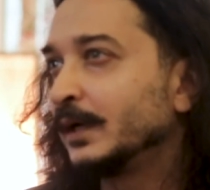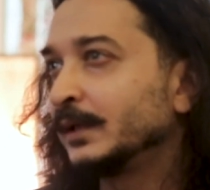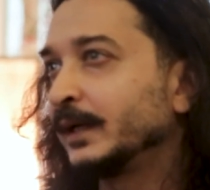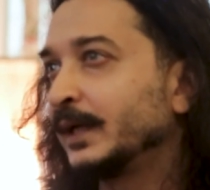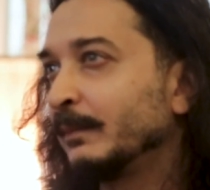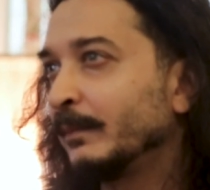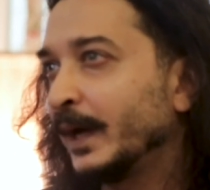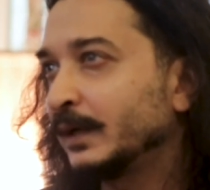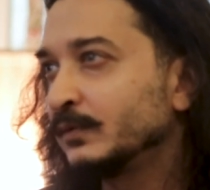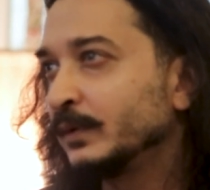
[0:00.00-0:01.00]
When I came
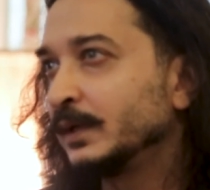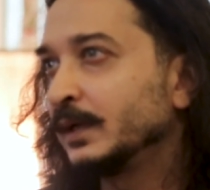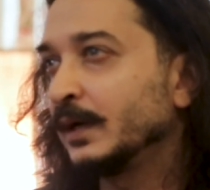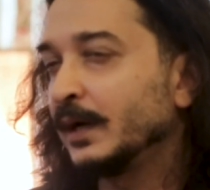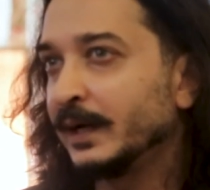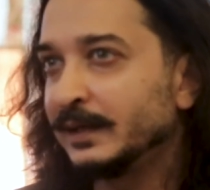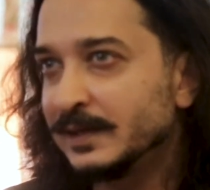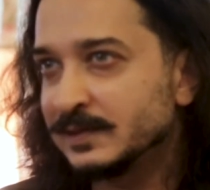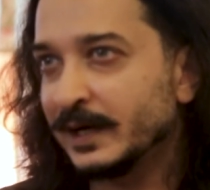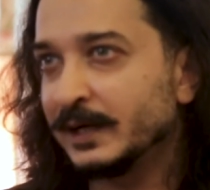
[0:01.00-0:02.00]
back to India, I
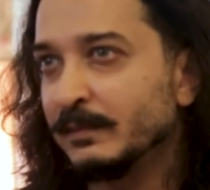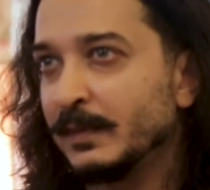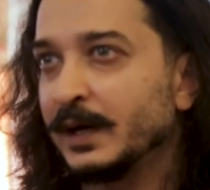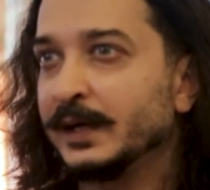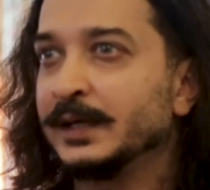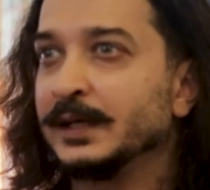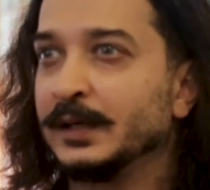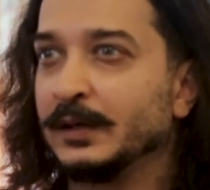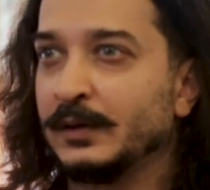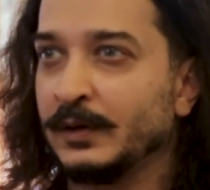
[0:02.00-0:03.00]
designed my
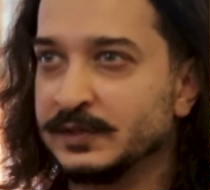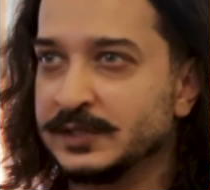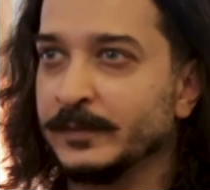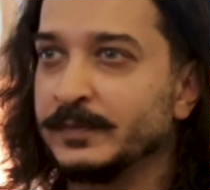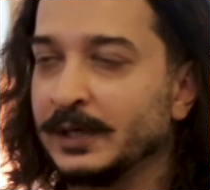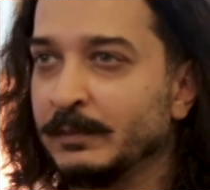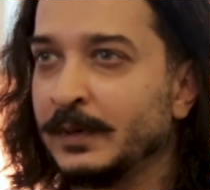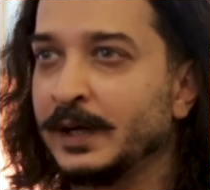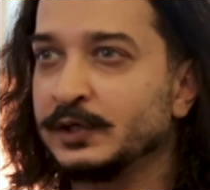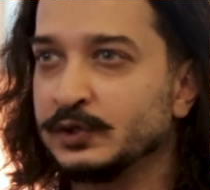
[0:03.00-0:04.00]
concept and
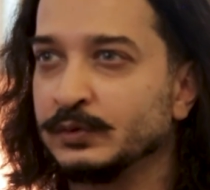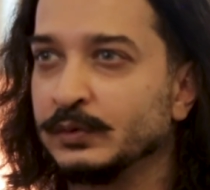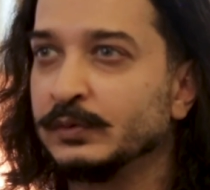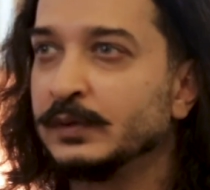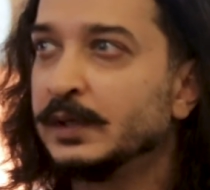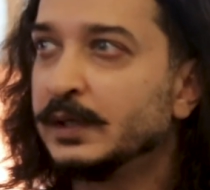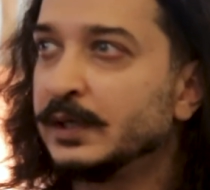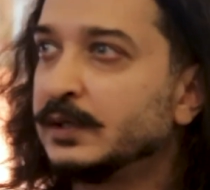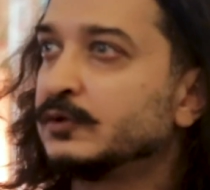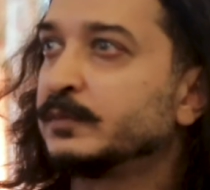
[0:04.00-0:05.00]
my show.
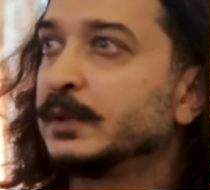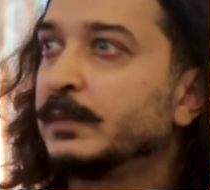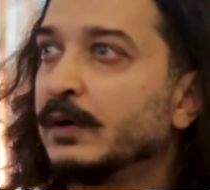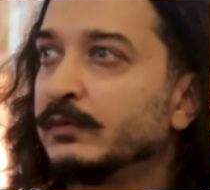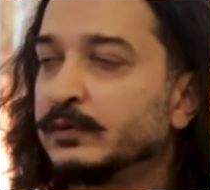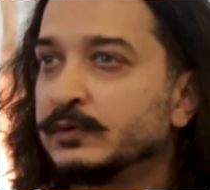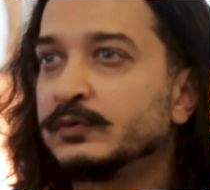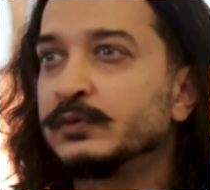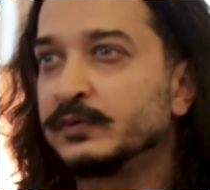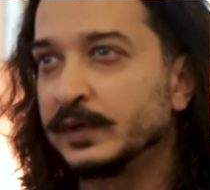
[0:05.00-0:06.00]
It took me about
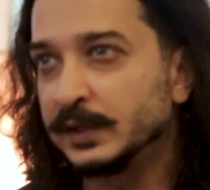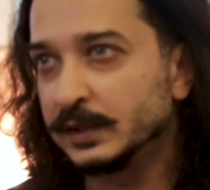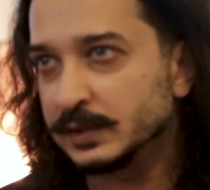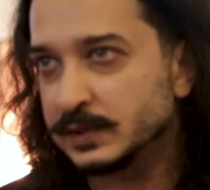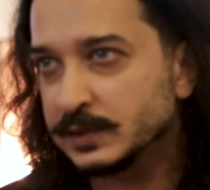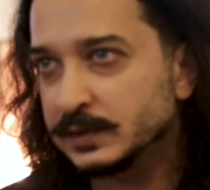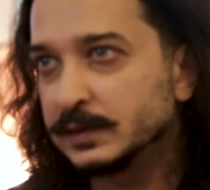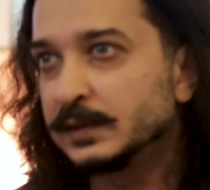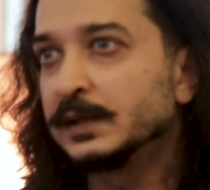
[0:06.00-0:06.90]
2 to 3 years.